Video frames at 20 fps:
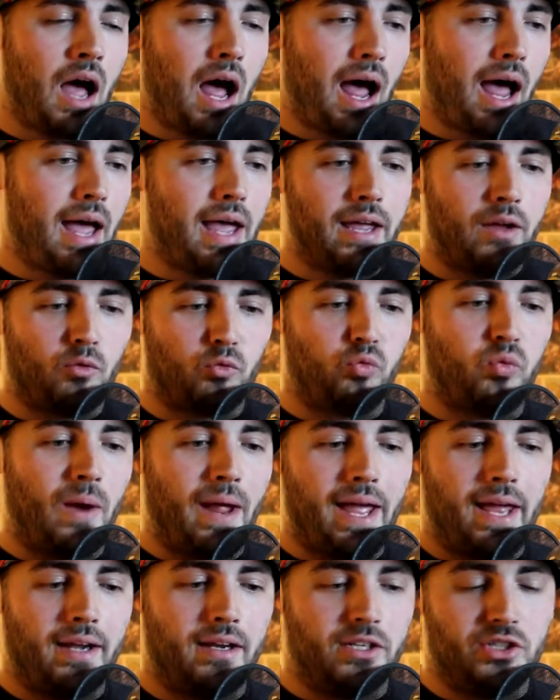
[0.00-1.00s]
I
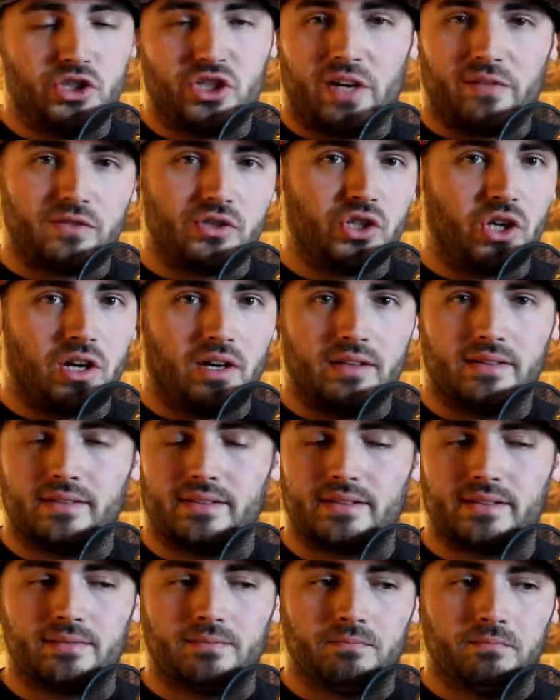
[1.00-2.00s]
read Jeff
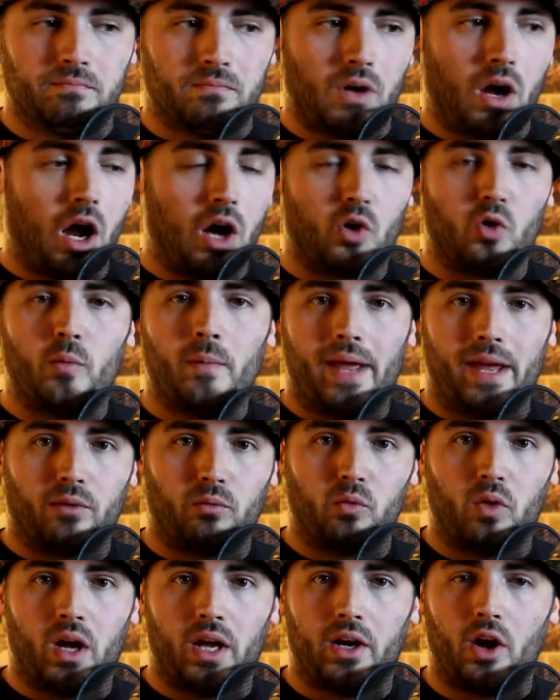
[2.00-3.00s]
Johns'
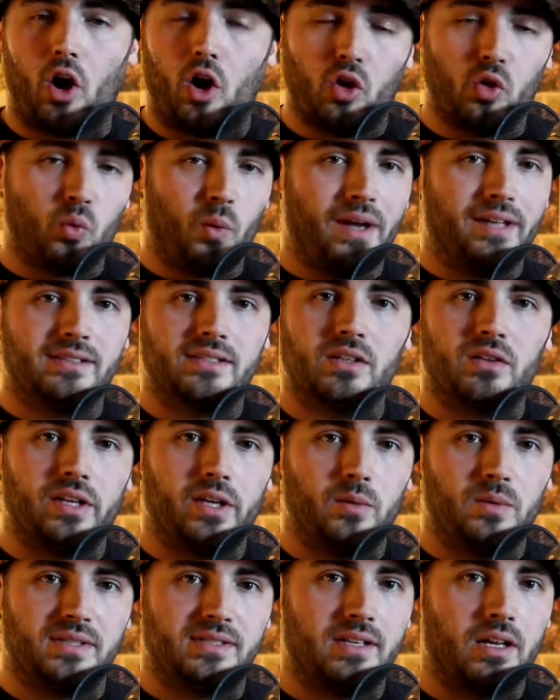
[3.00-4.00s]
Aquaman run all the way until
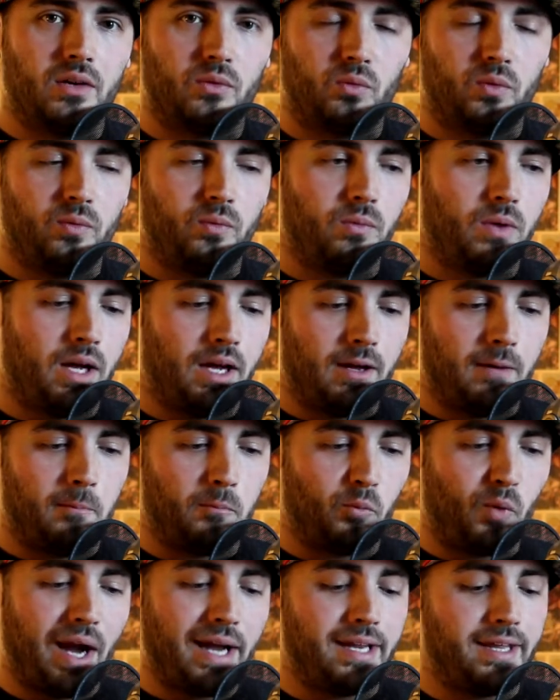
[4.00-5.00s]
he was done
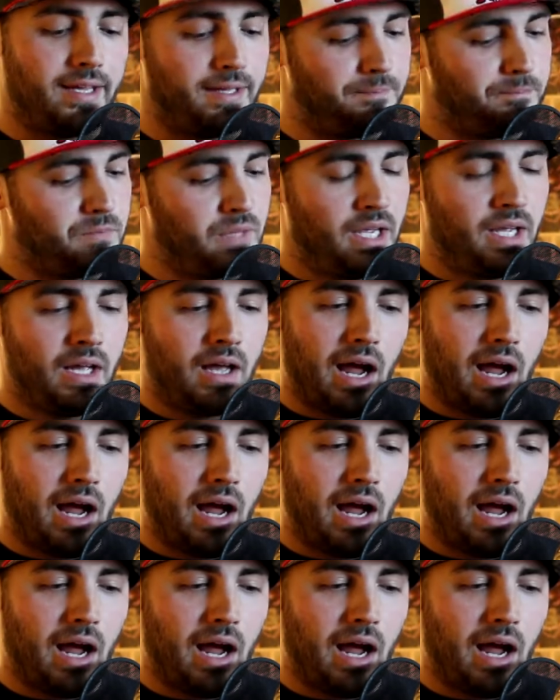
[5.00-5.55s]
writing it.